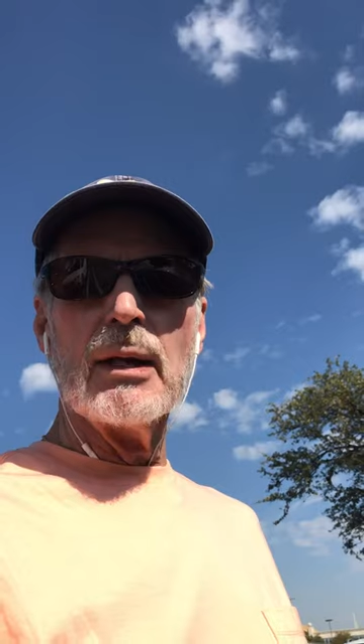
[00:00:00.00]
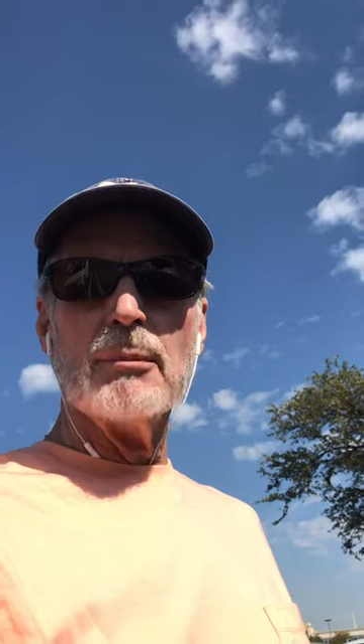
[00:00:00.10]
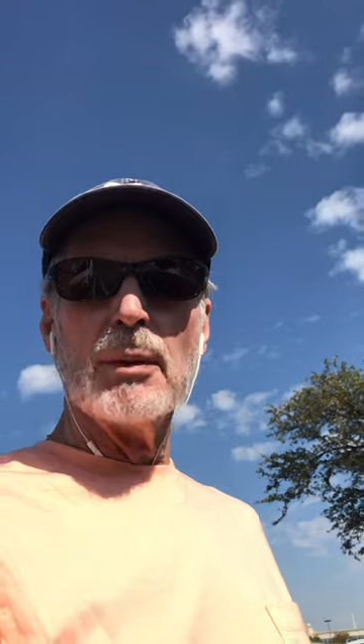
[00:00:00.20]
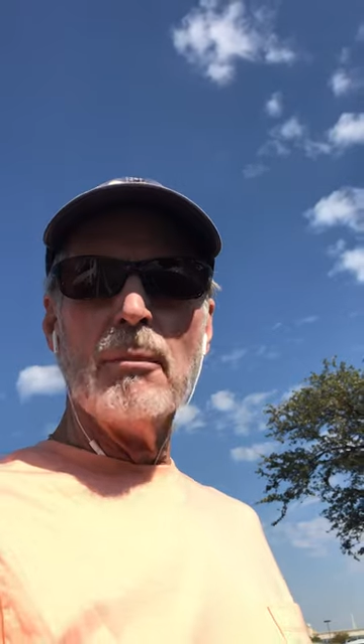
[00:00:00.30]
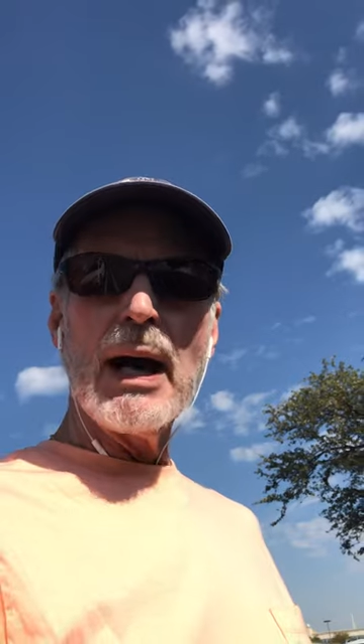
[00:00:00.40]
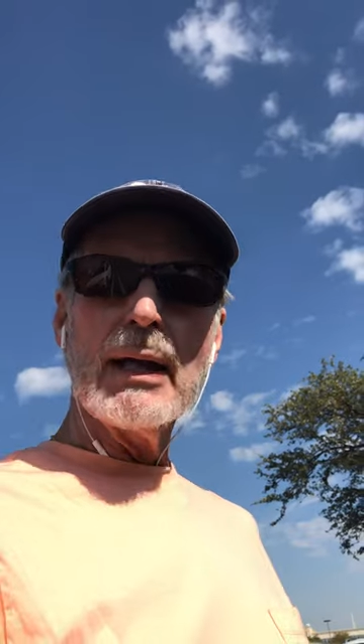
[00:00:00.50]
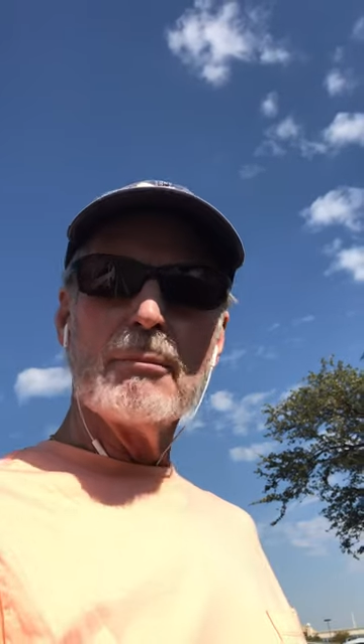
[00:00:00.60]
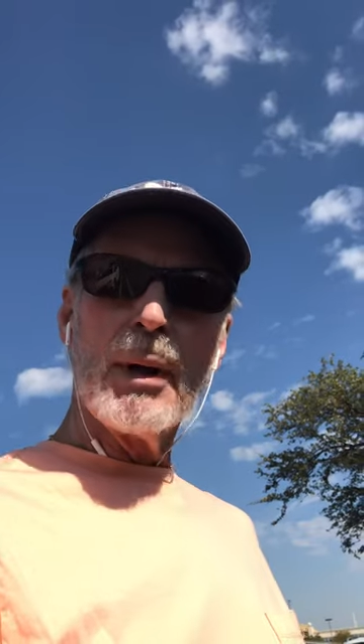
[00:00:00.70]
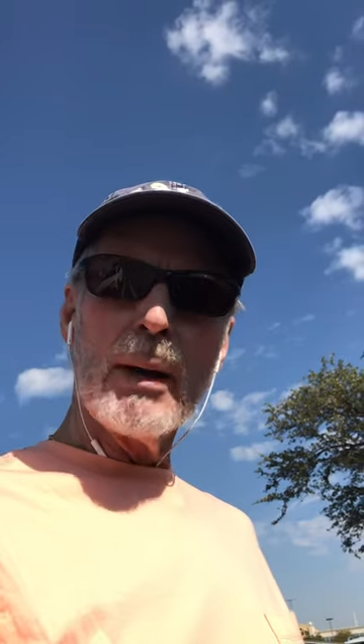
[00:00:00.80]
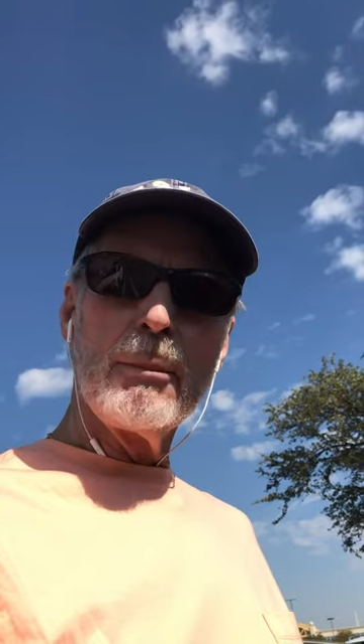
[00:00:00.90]
But
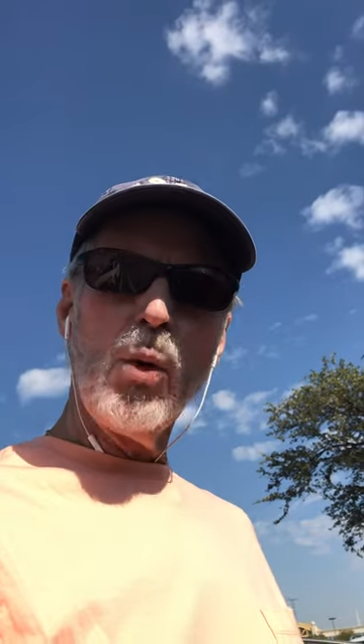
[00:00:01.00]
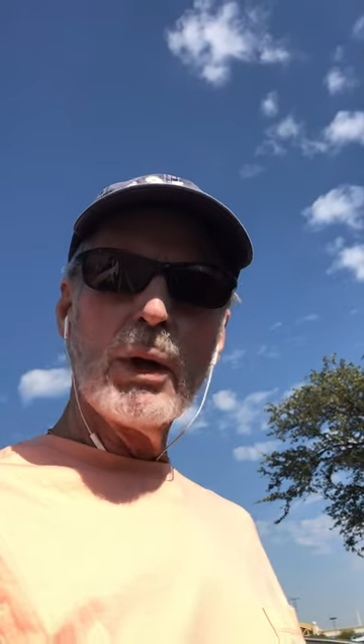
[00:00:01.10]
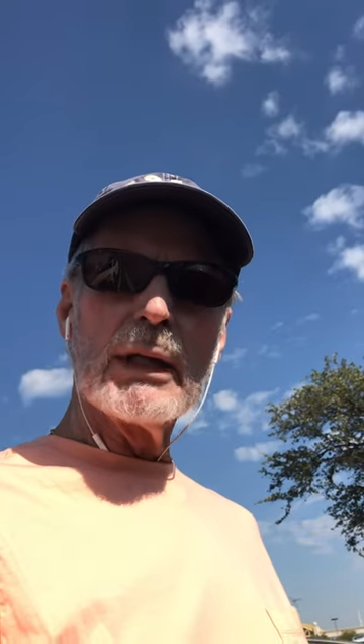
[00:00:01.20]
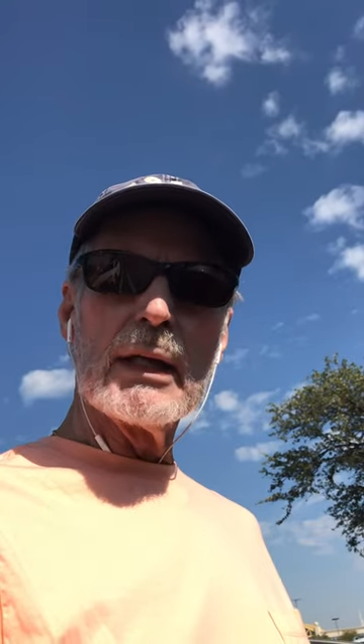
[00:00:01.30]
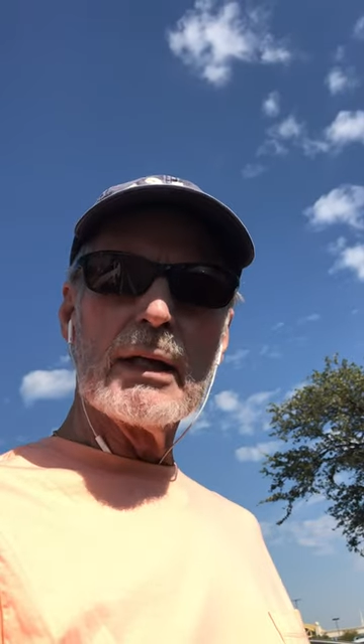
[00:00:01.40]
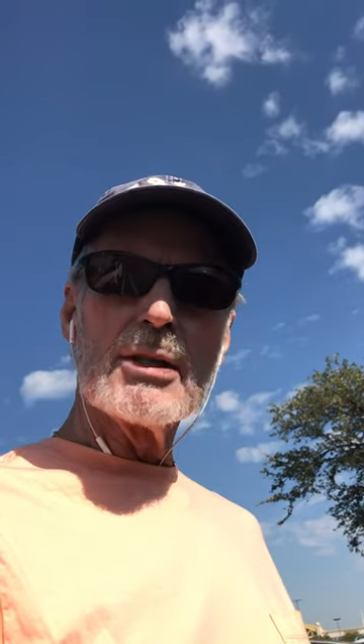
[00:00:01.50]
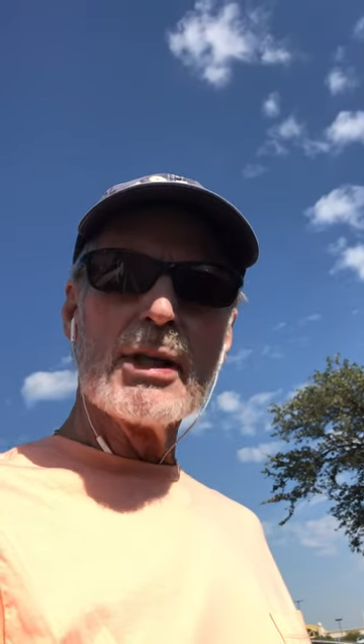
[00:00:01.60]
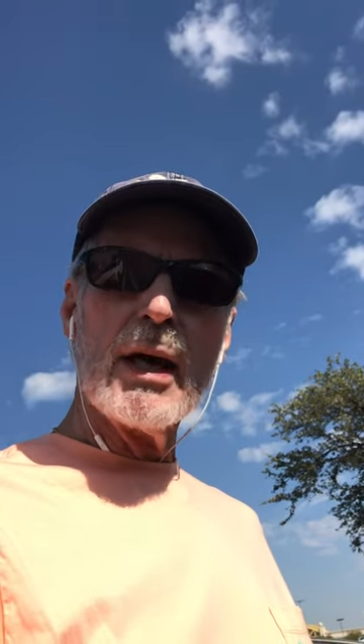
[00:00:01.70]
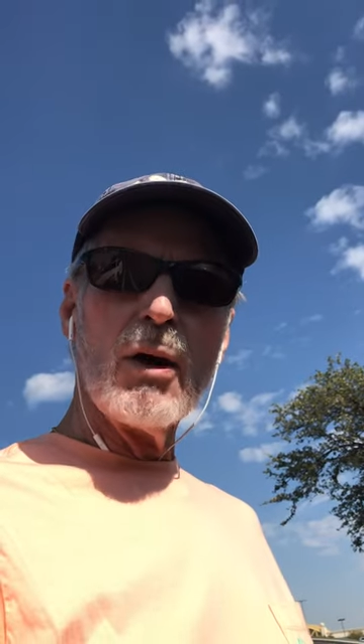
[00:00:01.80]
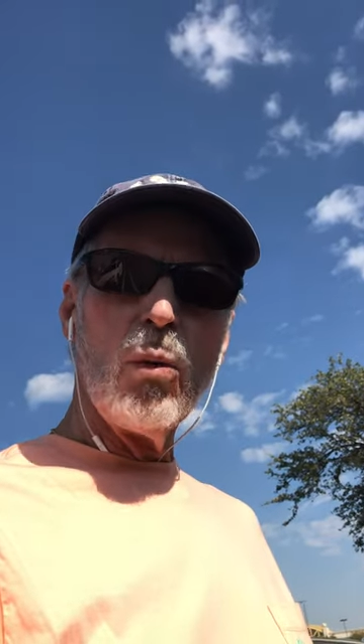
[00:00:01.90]
my point is,
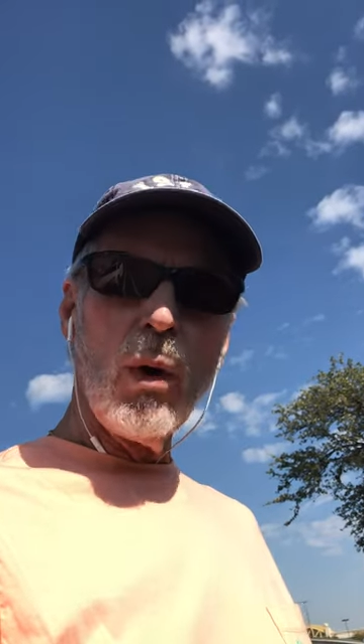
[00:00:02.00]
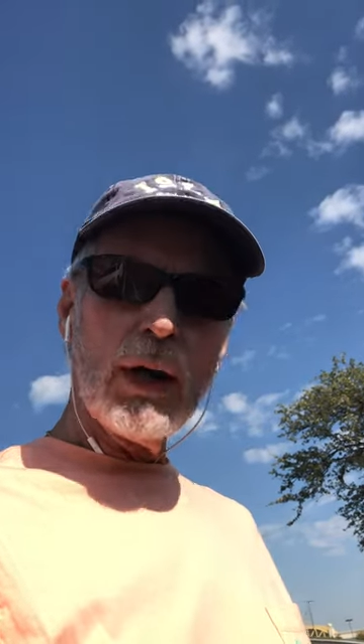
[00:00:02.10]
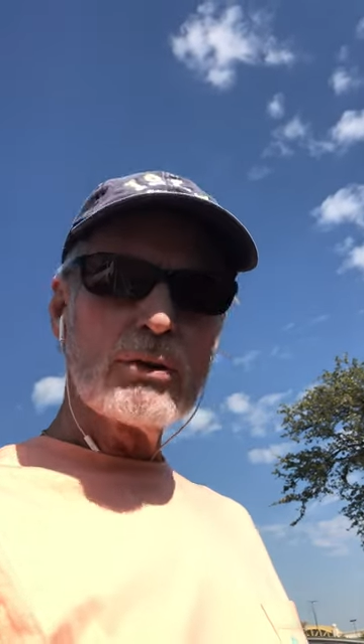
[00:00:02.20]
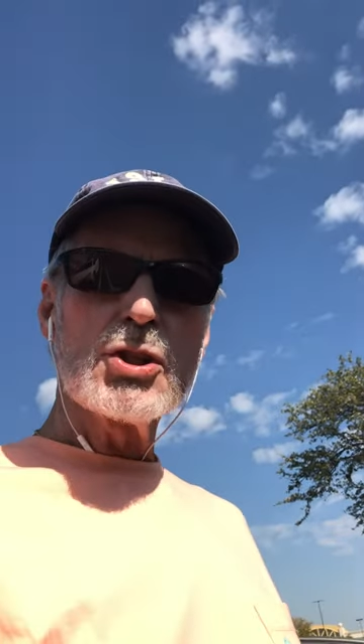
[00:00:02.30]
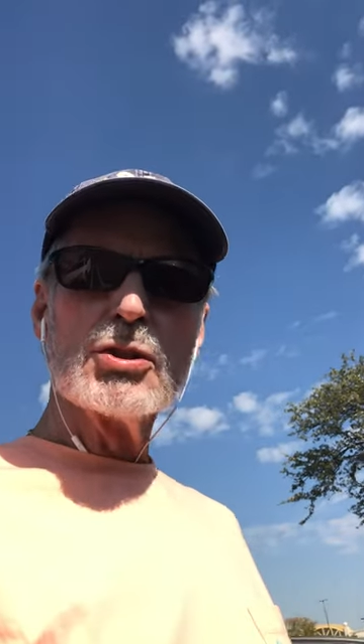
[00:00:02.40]
why don't